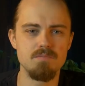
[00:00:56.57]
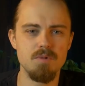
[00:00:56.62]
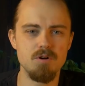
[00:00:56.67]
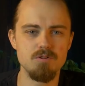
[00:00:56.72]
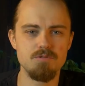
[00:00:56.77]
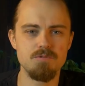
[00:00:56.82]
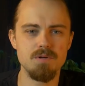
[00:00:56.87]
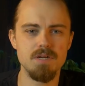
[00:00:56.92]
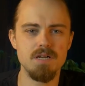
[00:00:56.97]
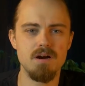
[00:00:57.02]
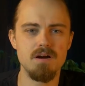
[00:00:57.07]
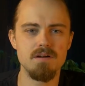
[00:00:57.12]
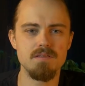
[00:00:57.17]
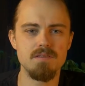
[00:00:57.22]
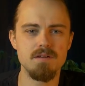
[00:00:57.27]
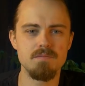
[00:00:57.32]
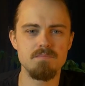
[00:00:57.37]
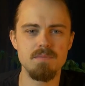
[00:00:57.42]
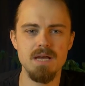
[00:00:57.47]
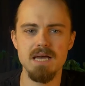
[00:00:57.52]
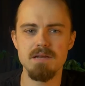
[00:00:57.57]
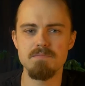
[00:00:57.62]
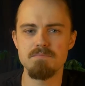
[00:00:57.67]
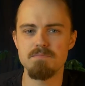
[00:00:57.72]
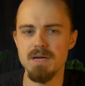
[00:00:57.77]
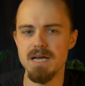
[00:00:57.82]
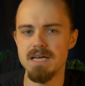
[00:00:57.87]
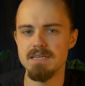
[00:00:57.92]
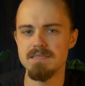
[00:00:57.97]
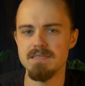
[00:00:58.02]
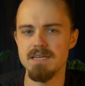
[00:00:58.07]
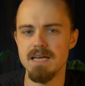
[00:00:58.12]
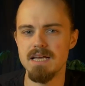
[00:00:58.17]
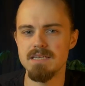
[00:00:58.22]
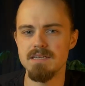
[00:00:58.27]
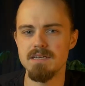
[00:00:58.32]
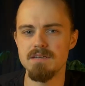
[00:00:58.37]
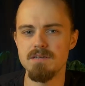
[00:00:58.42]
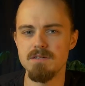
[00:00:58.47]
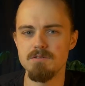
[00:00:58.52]
most regard them at best
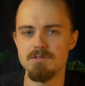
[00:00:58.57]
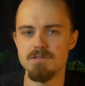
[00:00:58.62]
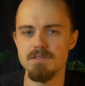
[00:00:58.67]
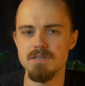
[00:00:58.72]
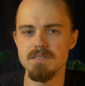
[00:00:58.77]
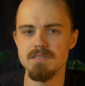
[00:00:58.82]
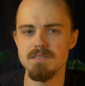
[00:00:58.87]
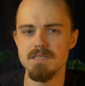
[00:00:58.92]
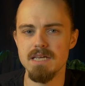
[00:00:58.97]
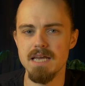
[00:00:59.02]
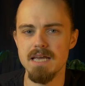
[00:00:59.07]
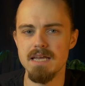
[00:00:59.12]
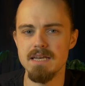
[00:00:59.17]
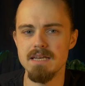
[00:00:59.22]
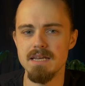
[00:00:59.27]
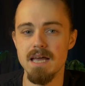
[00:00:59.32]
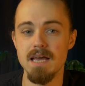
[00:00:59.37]
as a nuisance and